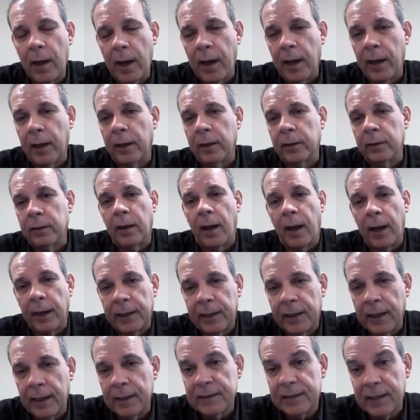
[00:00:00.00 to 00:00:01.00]
And I
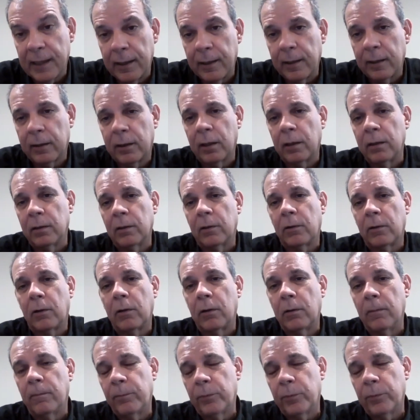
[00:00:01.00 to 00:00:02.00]
can't say anything
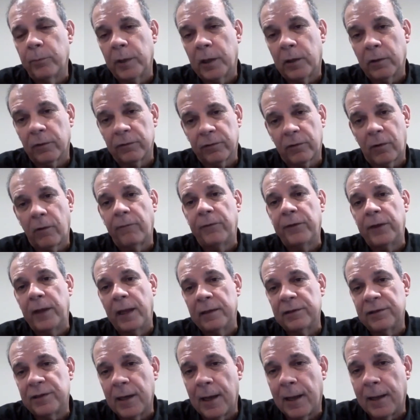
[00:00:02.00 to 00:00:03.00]
because of
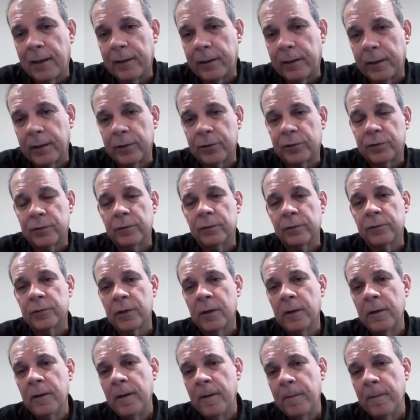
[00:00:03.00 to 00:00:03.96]
confidentiality issues,